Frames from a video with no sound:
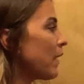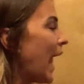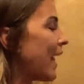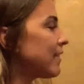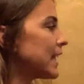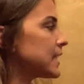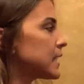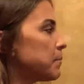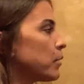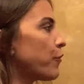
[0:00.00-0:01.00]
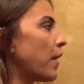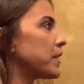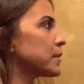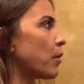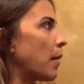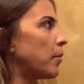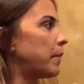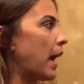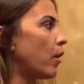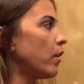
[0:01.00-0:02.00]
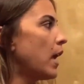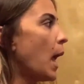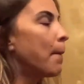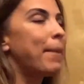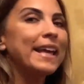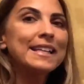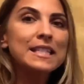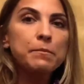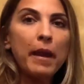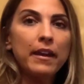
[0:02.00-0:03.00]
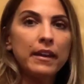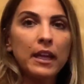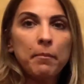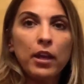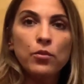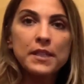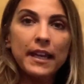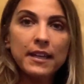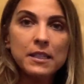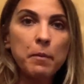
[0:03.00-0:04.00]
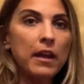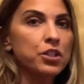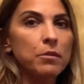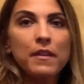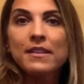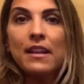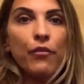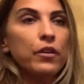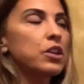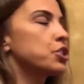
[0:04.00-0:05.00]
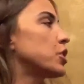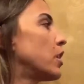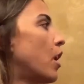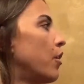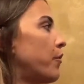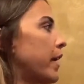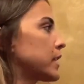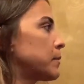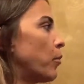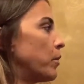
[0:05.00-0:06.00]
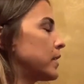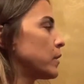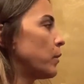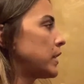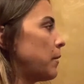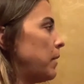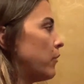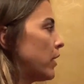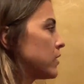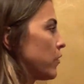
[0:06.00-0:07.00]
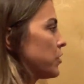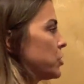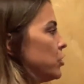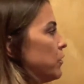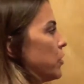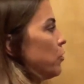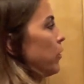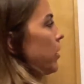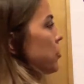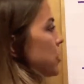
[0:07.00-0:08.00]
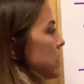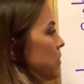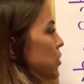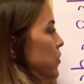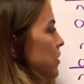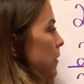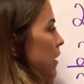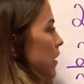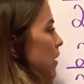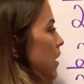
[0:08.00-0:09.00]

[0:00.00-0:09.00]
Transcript: and let's simplify this problem now by expanding, by using expansion, the definition of exponents and what they mean, right? So the 2 in the numerator is just the 2, so I'm going to